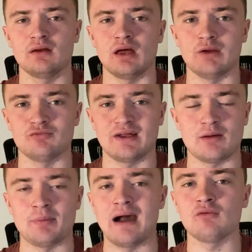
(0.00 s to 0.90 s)
And for like
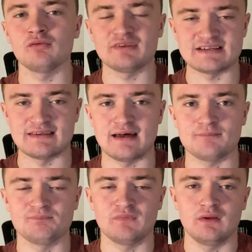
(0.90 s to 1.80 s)
apparel, things like that,
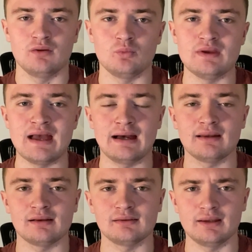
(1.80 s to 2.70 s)
we had a
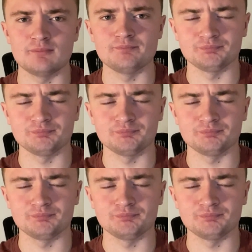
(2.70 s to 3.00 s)
client